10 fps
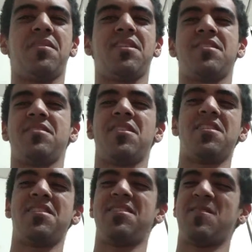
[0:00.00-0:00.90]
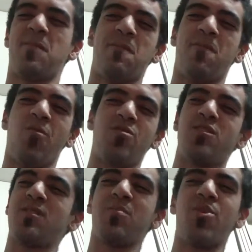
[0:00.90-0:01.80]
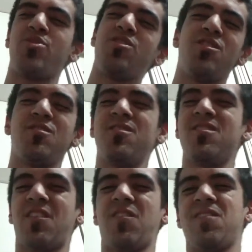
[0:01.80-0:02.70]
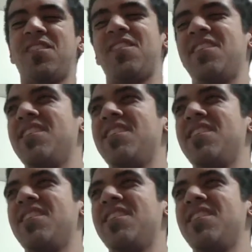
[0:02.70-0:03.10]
like there's all these forces pushing you, you know, like,